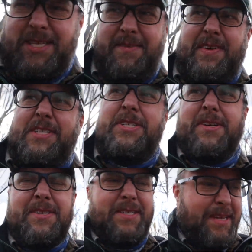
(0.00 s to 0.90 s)

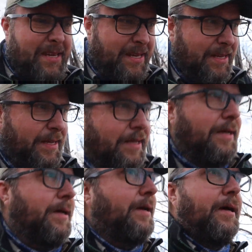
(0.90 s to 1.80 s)
adventures,
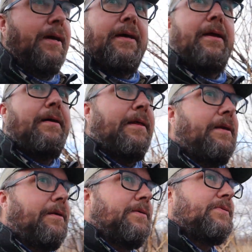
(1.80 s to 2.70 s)
you know, they
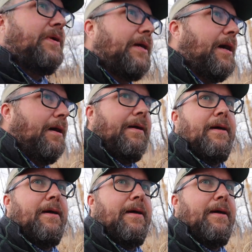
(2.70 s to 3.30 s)
don't always work out.